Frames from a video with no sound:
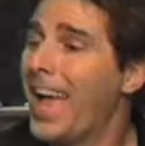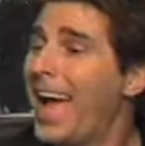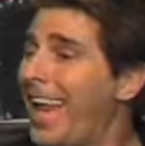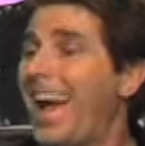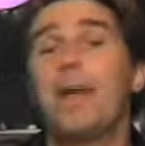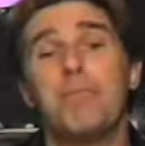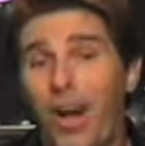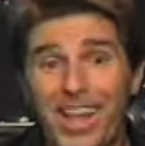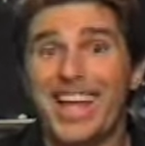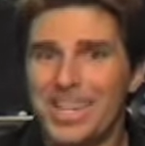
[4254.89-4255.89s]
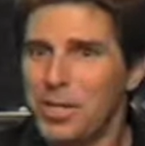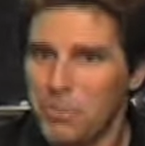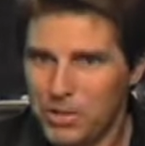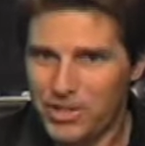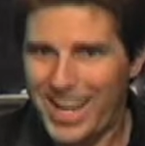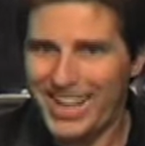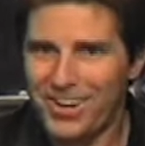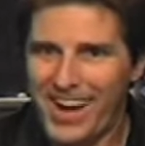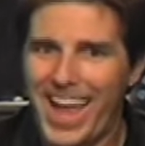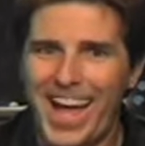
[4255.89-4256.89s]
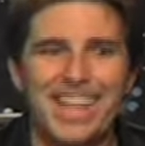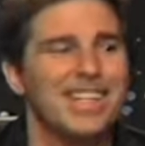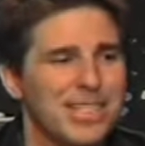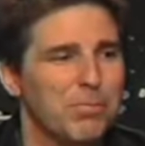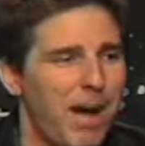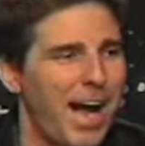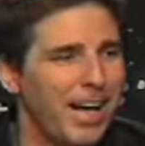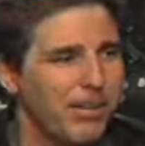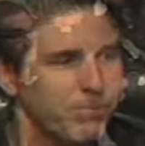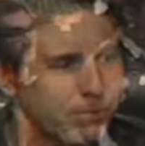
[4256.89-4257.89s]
And I, all I had to do was shake their hand and smile.